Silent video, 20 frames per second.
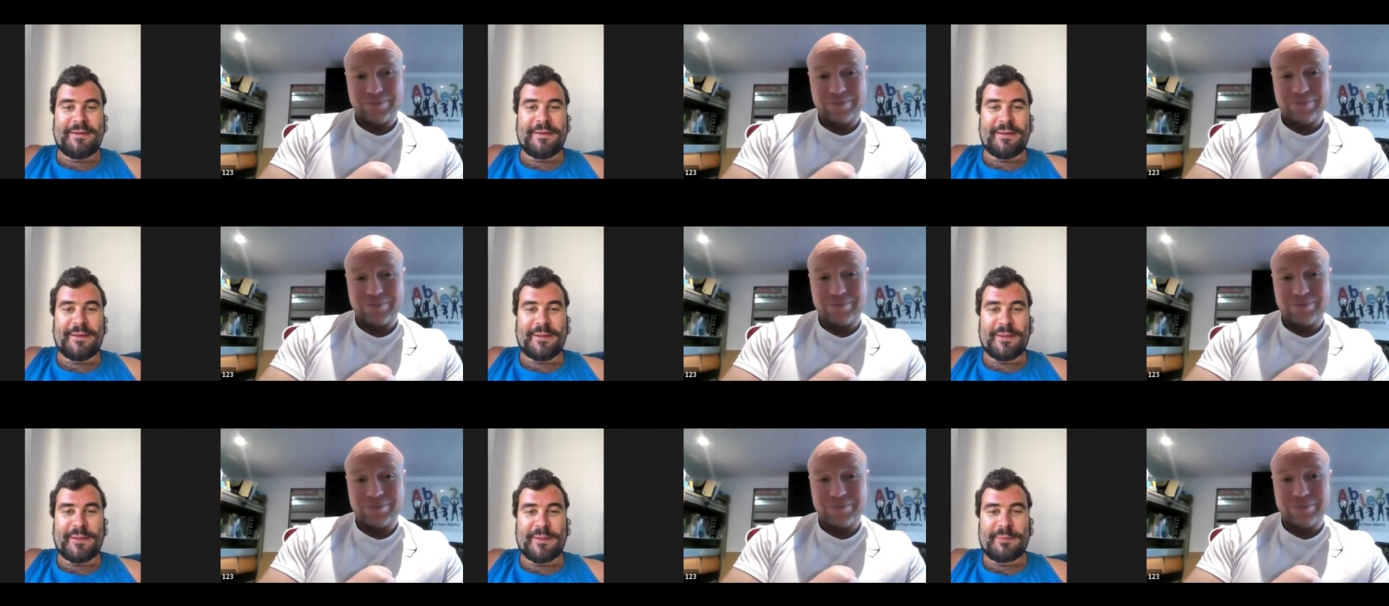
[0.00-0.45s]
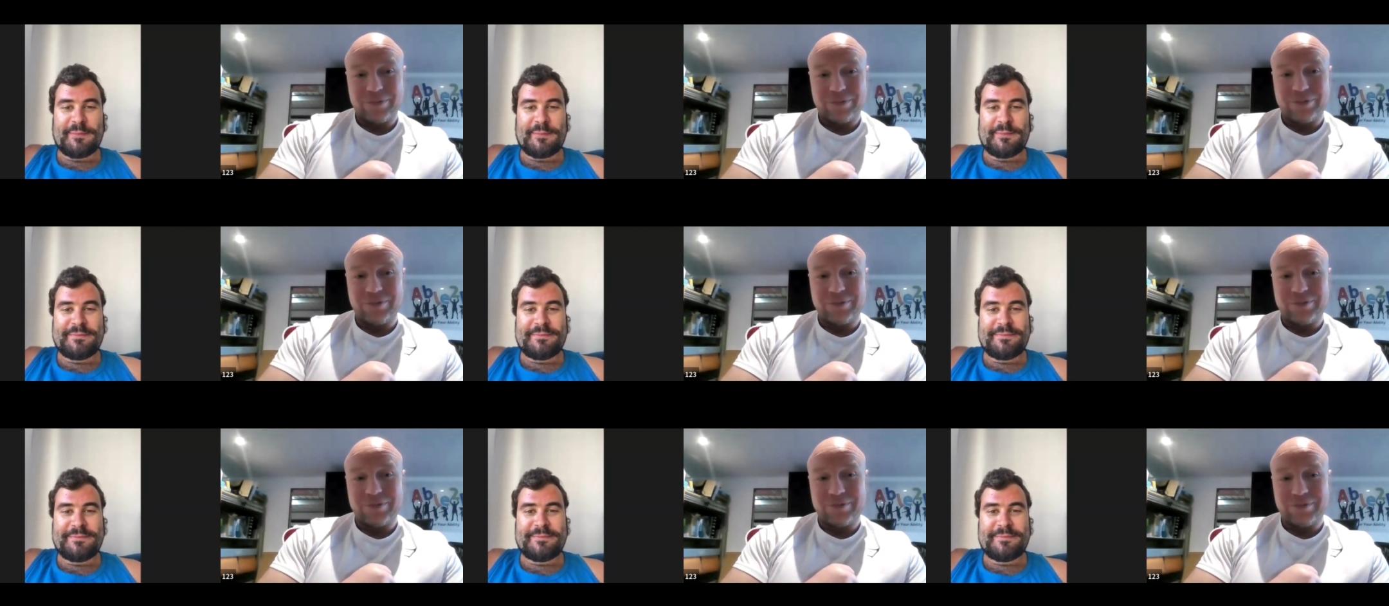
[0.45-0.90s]
Speaker 1: Yeah.
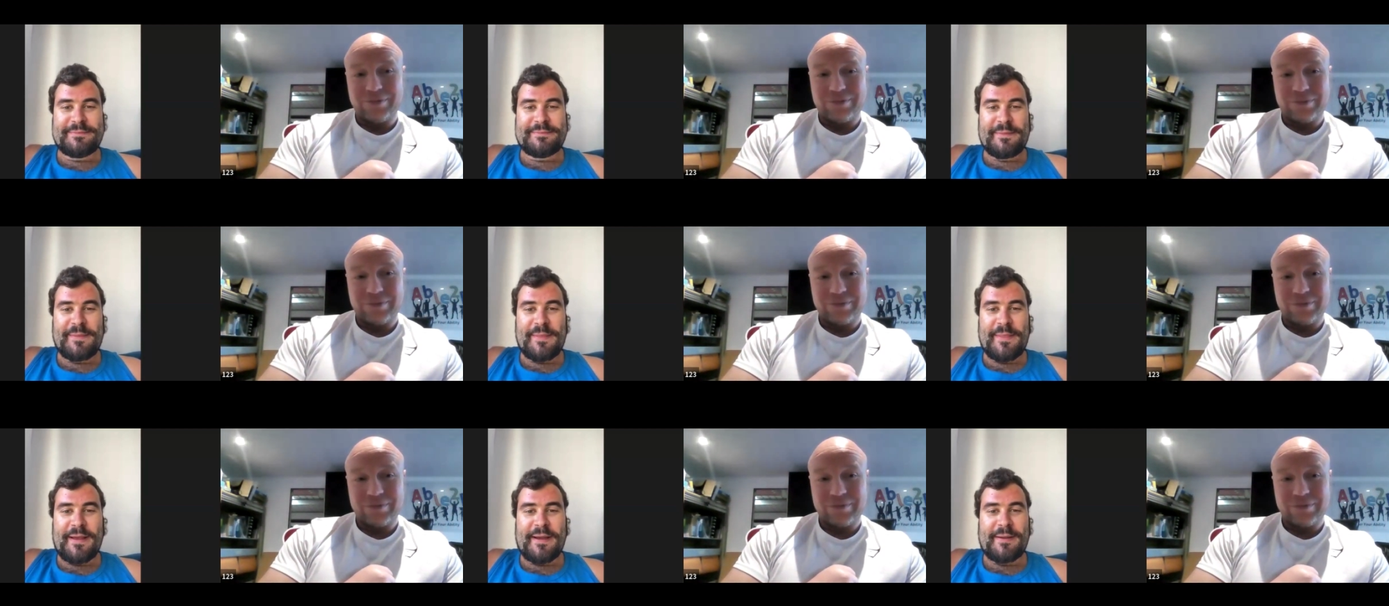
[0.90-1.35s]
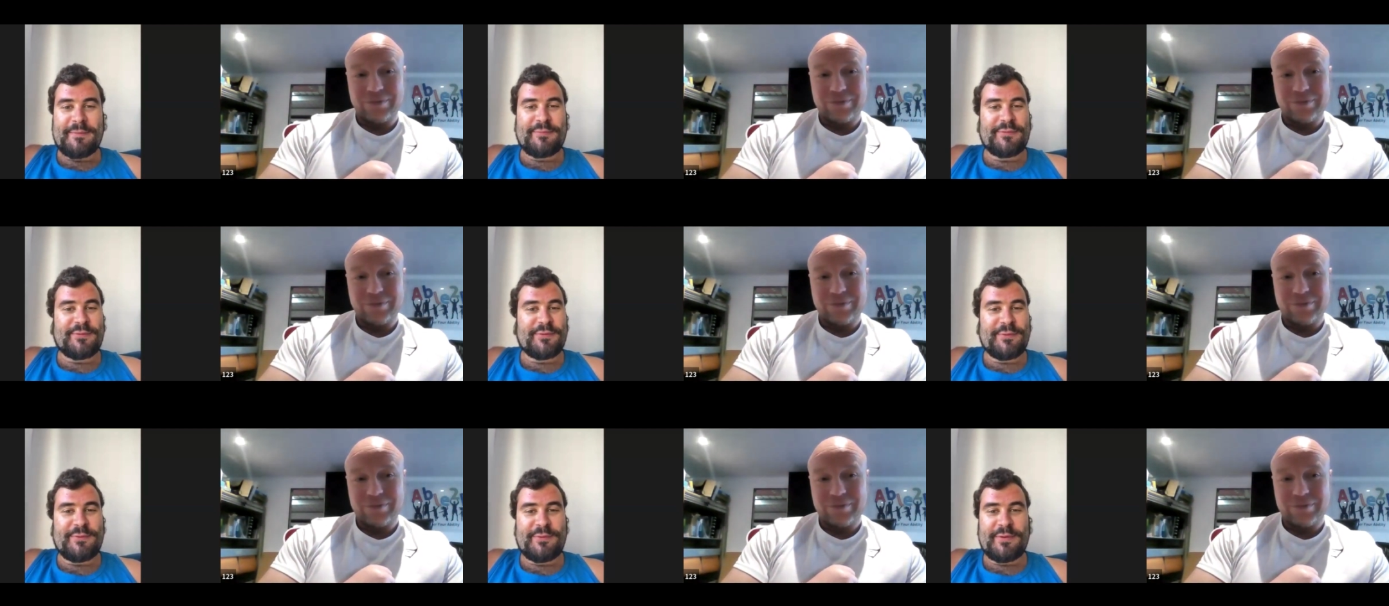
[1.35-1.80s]

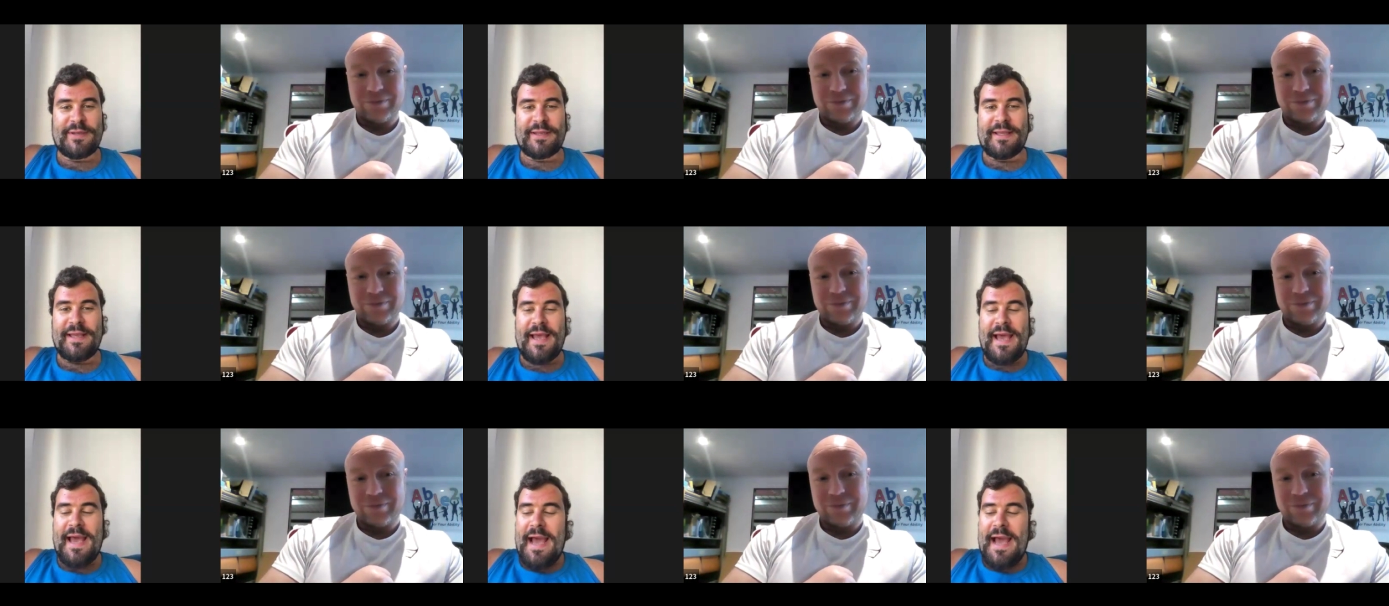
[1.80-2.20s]
Absolutely.